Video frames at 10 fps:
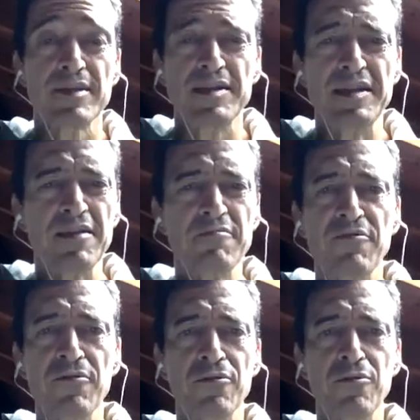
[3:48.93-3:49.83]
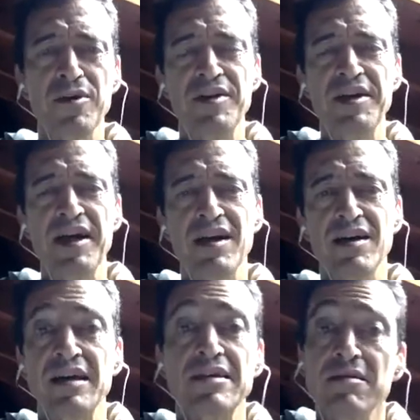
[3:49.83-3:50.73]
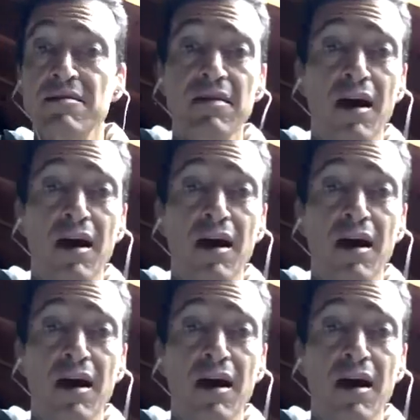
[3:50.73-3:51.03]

see them for what they are. And